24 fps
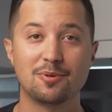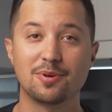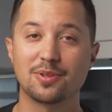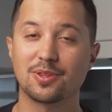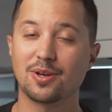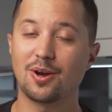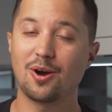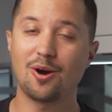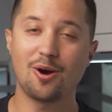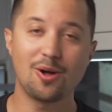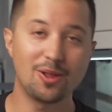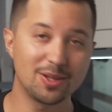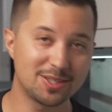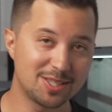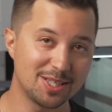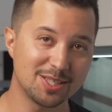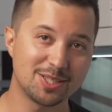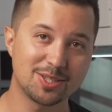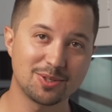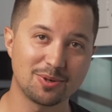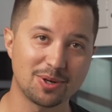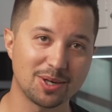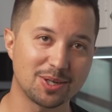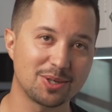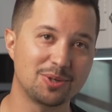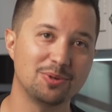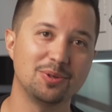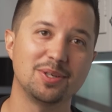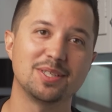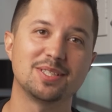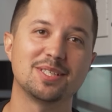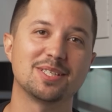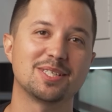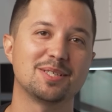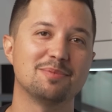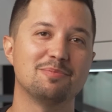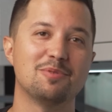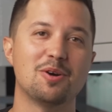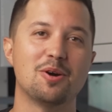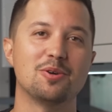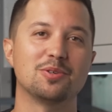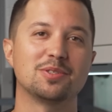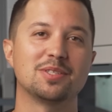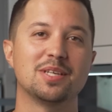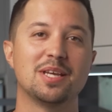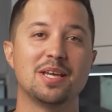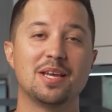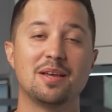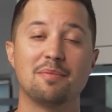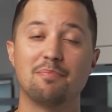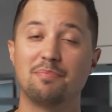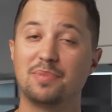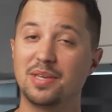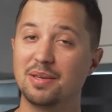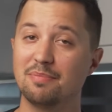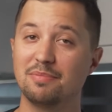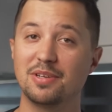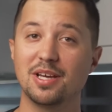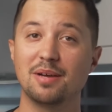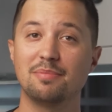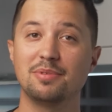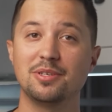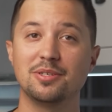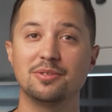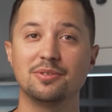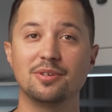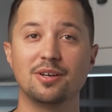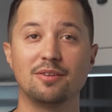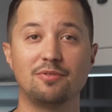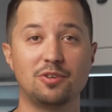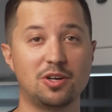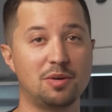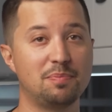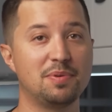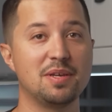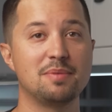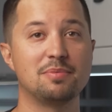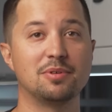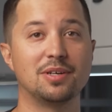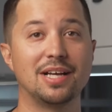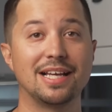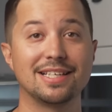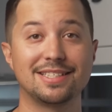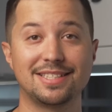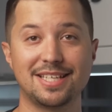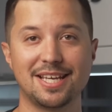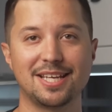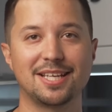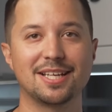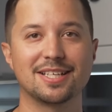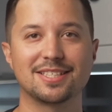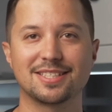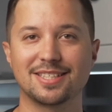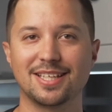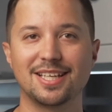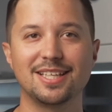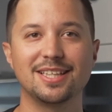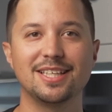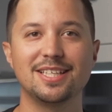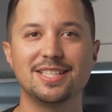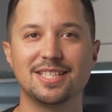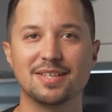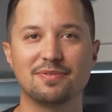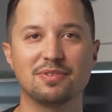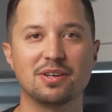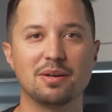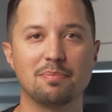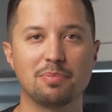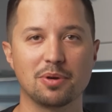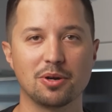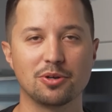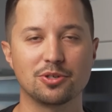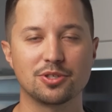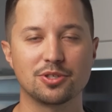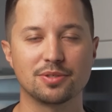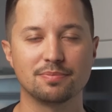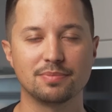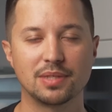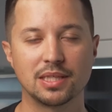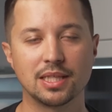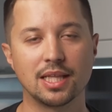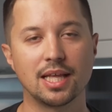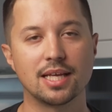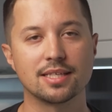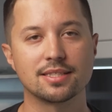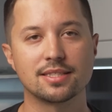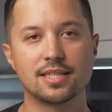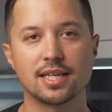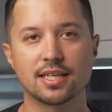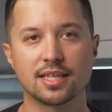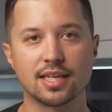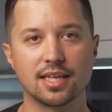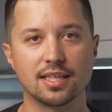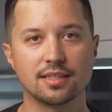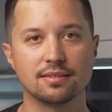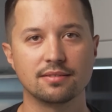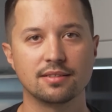with all its historic cooling system woes, B M W, of all people, has taken a slightly different approach in the last decade.